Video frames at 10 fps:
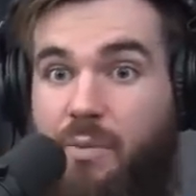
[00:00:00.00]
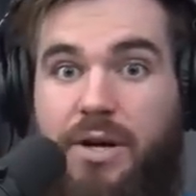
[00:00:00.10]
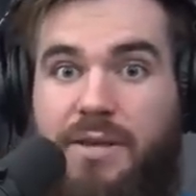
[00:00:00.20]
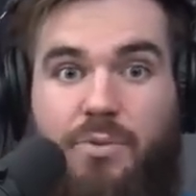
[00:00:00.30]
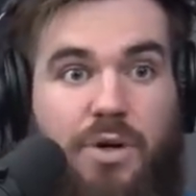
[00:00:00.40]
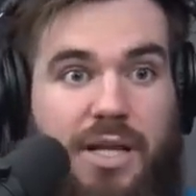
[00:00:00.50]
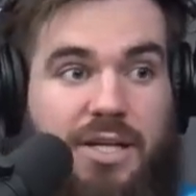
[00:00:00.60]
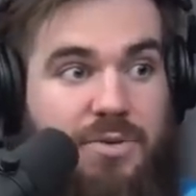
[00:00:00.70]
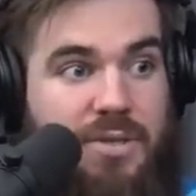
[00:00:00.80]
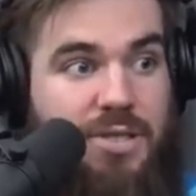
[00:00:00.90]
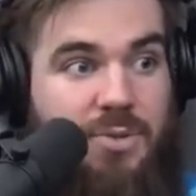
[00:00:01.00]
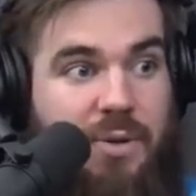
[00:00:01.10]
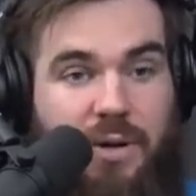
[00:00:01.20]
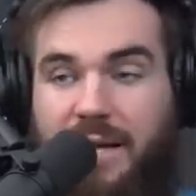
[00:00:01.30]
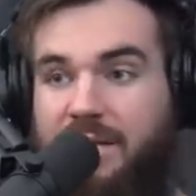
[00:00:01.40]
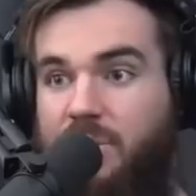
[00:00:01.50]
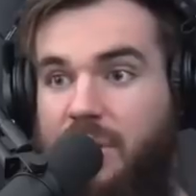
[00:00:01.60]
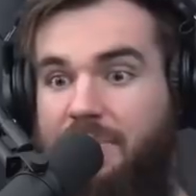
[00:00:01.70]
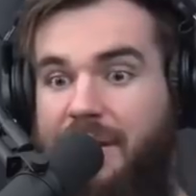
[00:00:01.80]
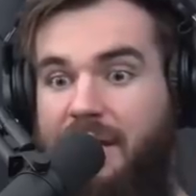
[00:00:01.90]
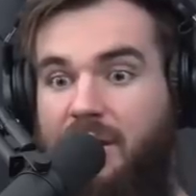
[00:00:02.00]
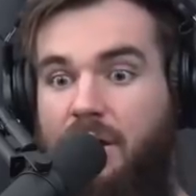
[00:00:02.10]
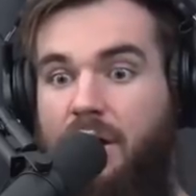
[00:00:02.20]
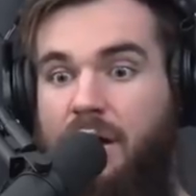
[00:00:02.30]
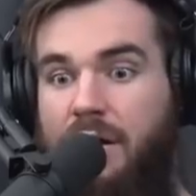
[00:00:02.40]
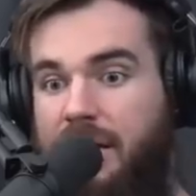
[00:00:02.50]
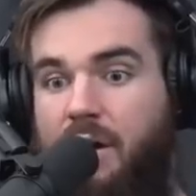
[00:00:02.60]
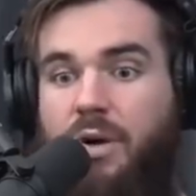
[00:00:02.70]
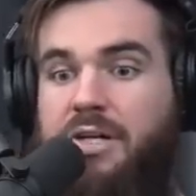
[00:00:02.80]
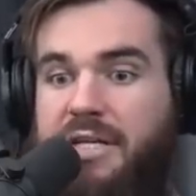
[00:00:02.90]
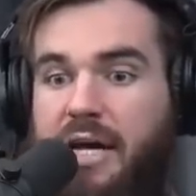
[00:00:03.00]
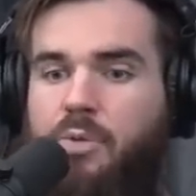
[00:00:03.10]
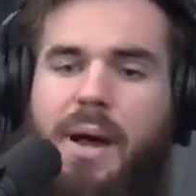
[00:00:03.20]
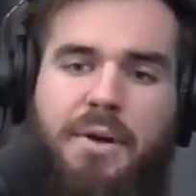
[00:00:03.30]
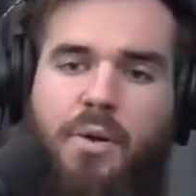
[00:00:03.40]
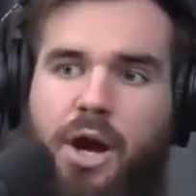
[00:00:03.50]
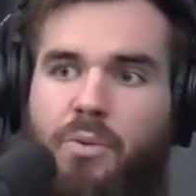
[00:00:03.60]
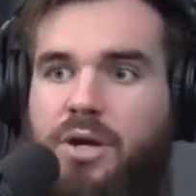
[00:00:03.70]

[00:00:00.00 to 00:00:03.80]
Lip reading: Yeah. What are they doing this week? What are they talking about? Oh yeah, I'll watch that, or maybe I won't